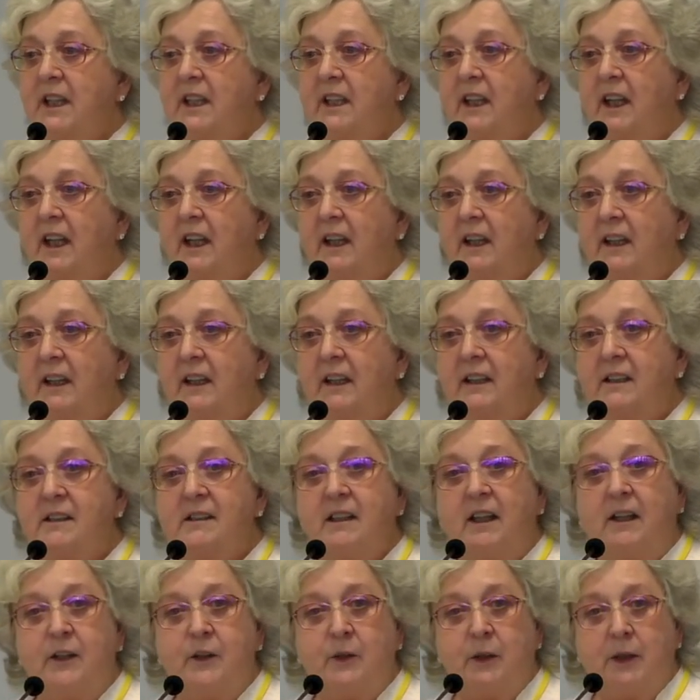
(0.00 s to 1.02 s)
and I can
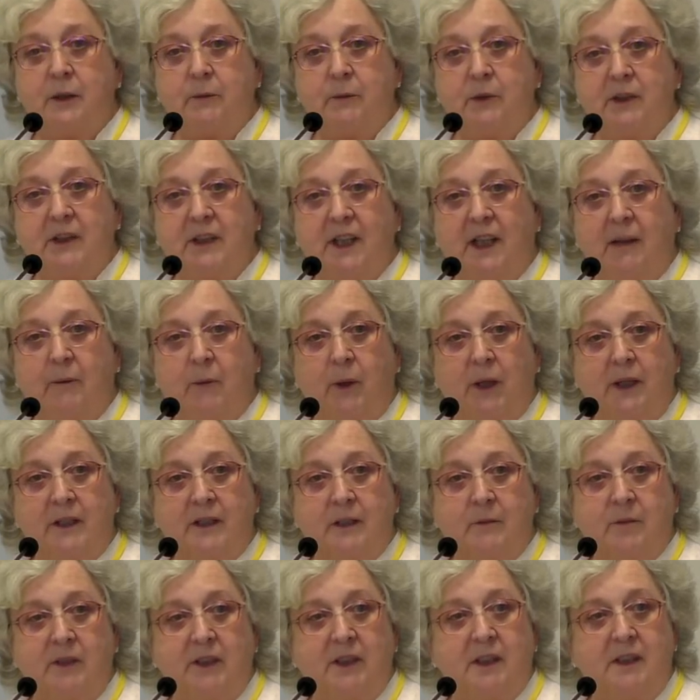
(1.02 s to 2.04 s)
tell you I would not want
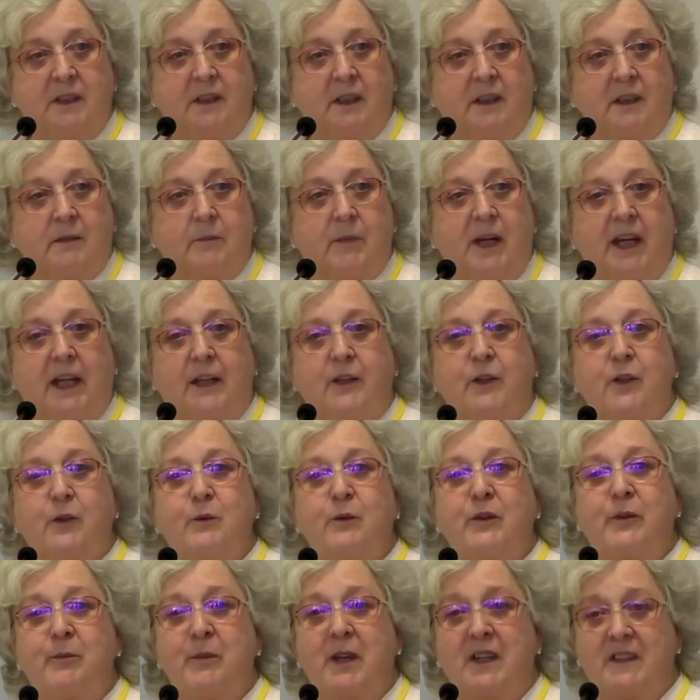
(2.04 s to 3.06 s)
to be a young man who
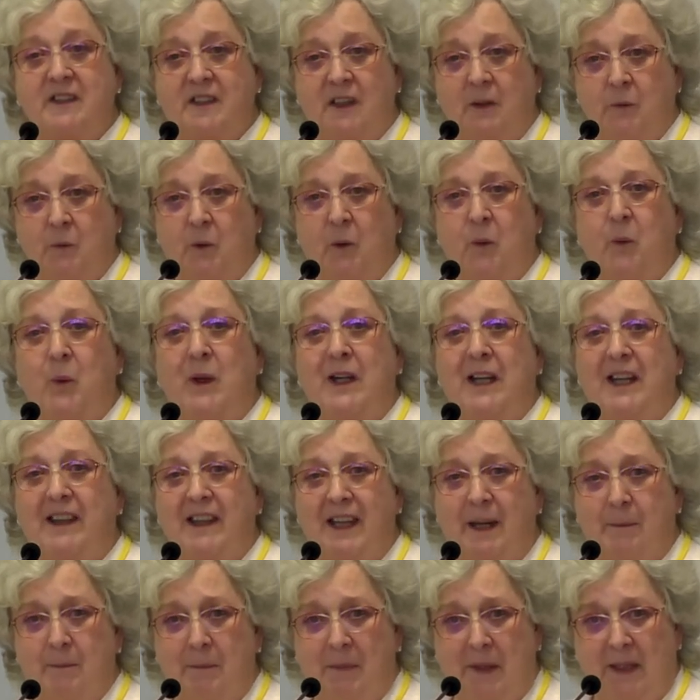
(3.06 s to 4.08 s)
was messing with one of
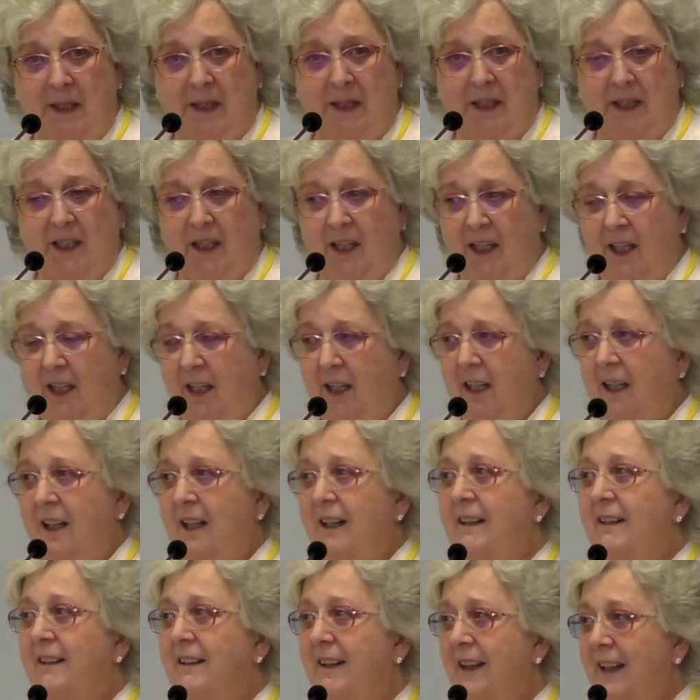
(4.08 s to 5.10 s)

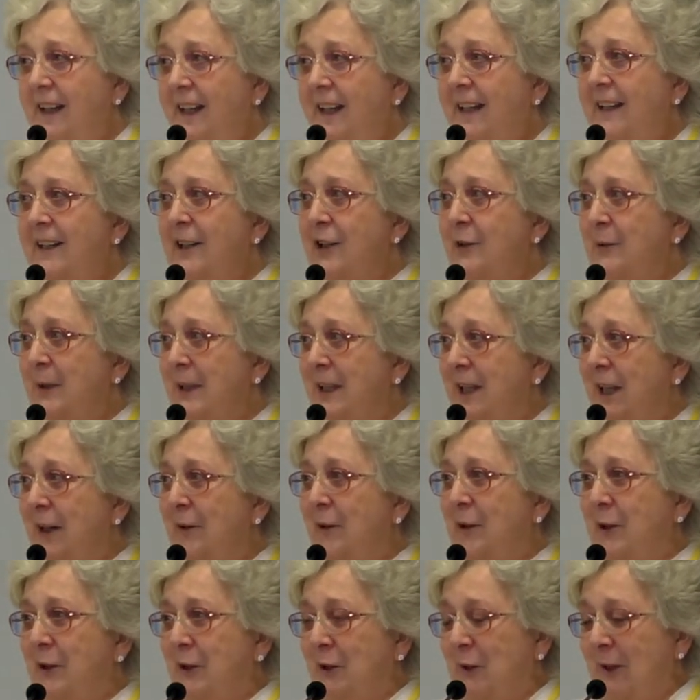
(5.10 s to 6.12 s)
them. They knew what they
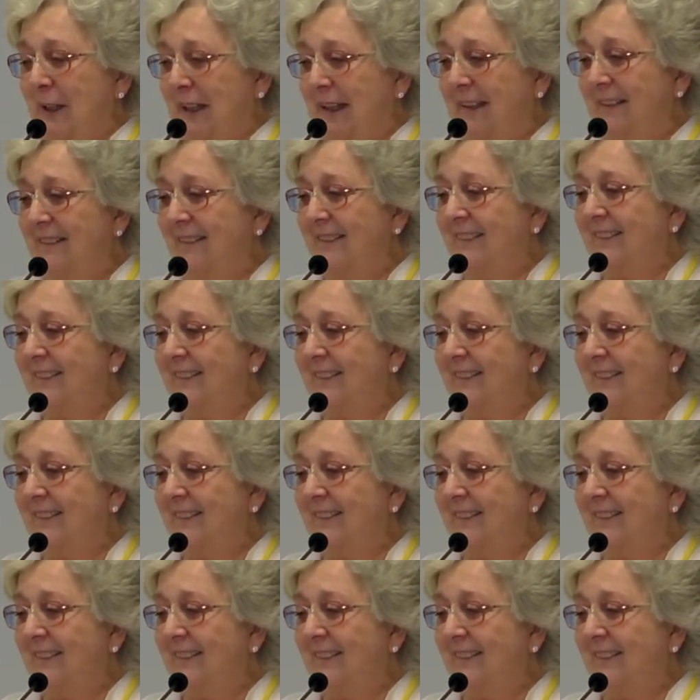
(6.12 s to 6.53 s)
were doing.